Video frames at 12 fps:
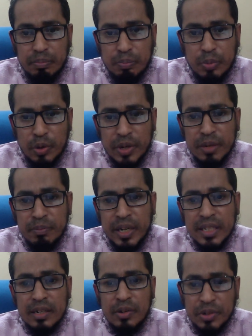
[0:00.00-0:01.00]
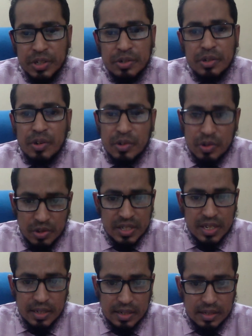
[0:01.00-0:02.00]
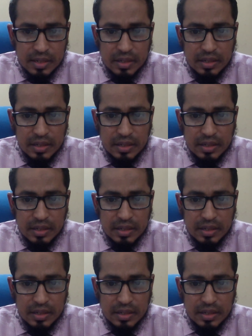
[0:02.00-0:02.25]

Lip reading: broken by the auditor or consultant.